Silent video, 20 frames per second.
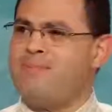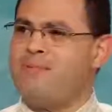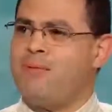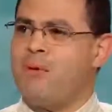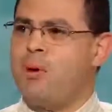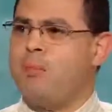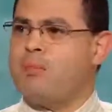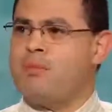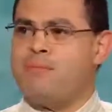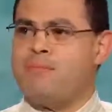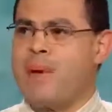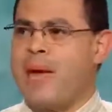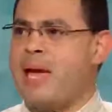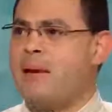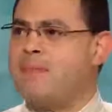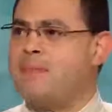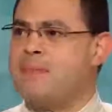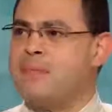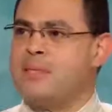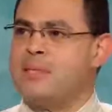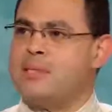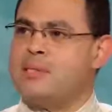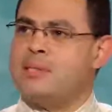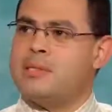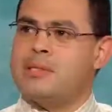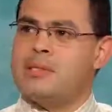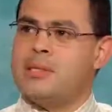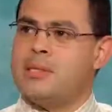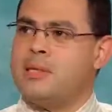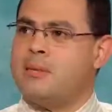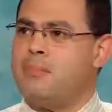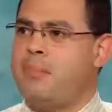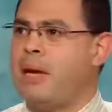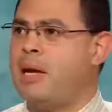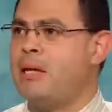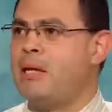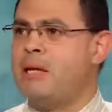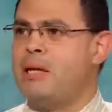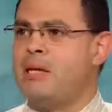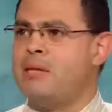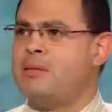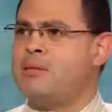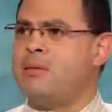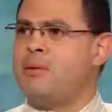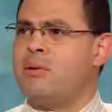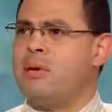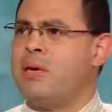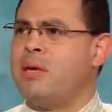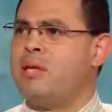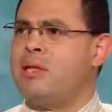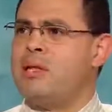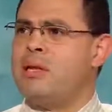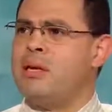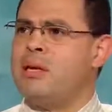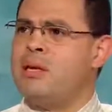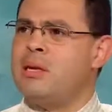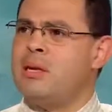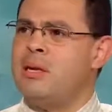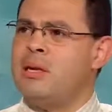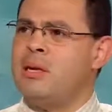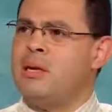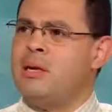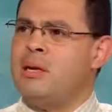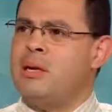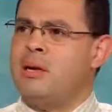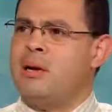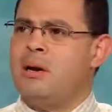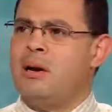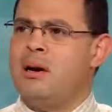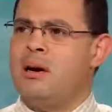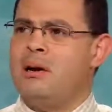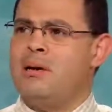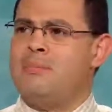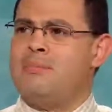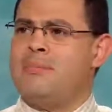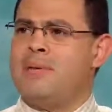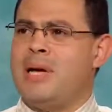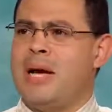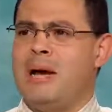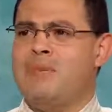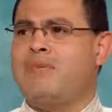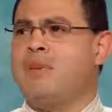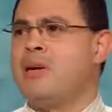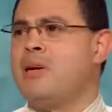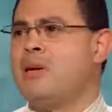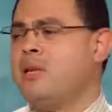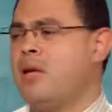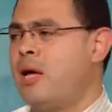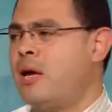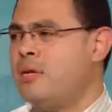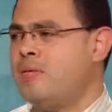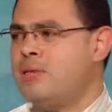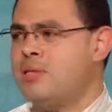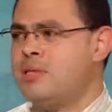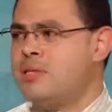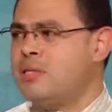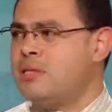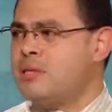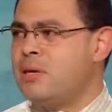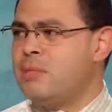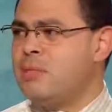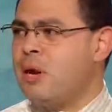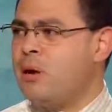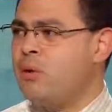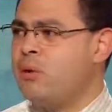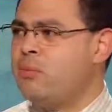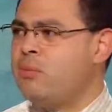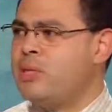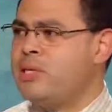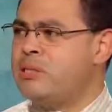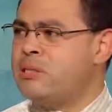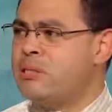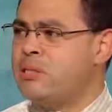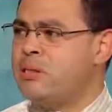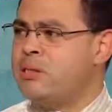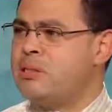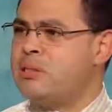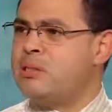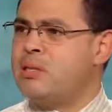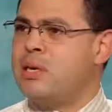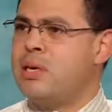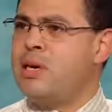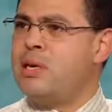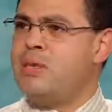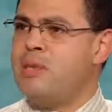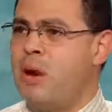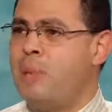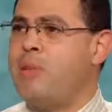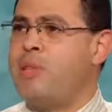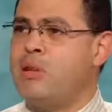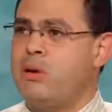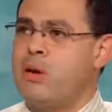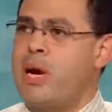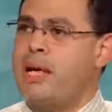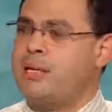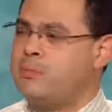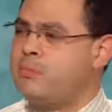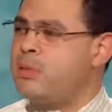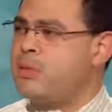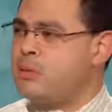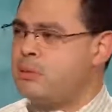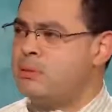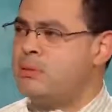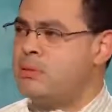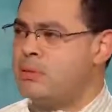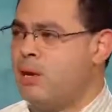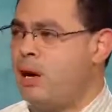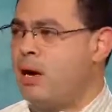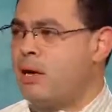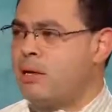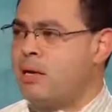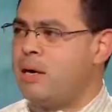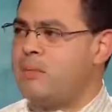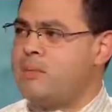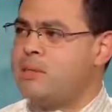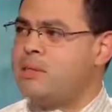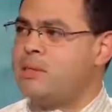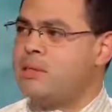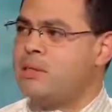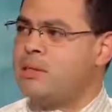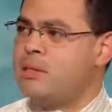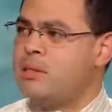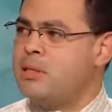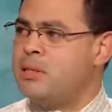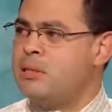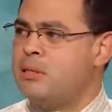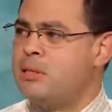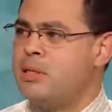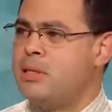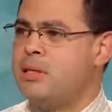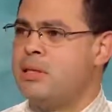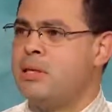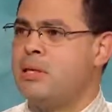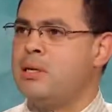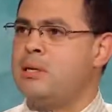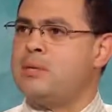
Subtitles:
forms of pamphlets, mailings, or anything. I've done a lot of it just on my own research, and I mean, there has been talk, obviously, in